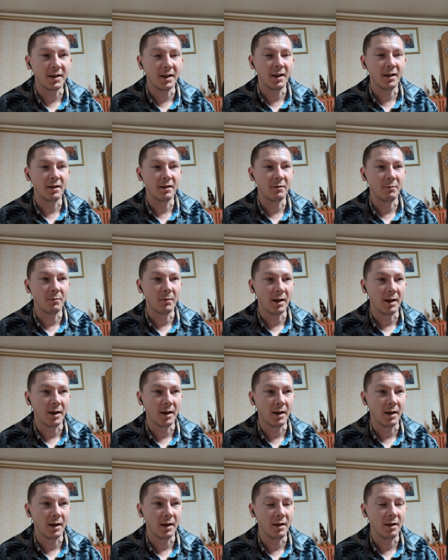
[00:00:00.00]

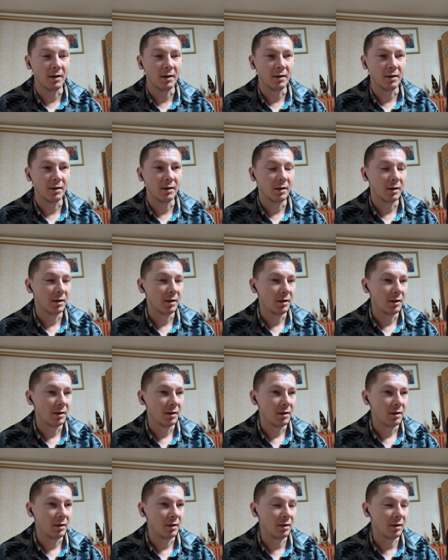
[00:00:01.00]

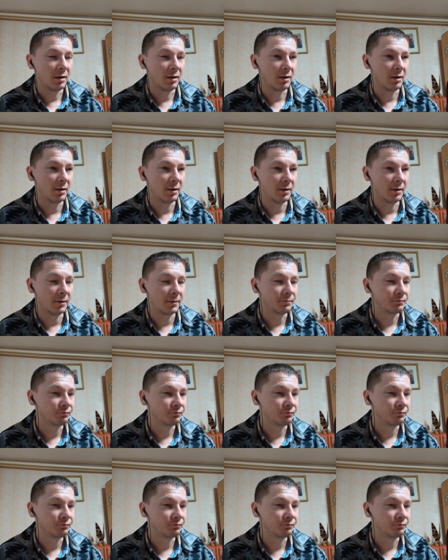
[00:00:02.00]
uh,